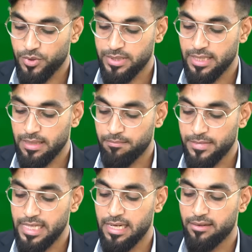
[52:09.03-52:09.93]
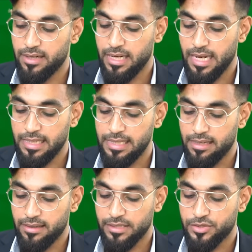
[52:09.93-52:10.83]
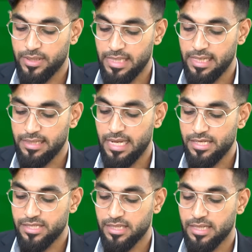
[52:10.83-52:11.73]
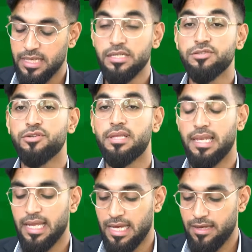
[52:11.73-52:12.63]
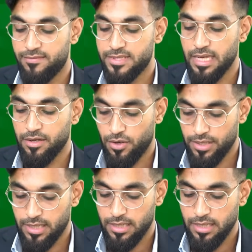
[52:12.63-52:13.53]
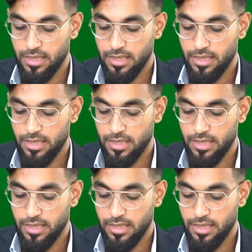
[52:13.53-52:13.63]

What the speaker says: brought them nearer and nearer to clear danger to their lives and honor.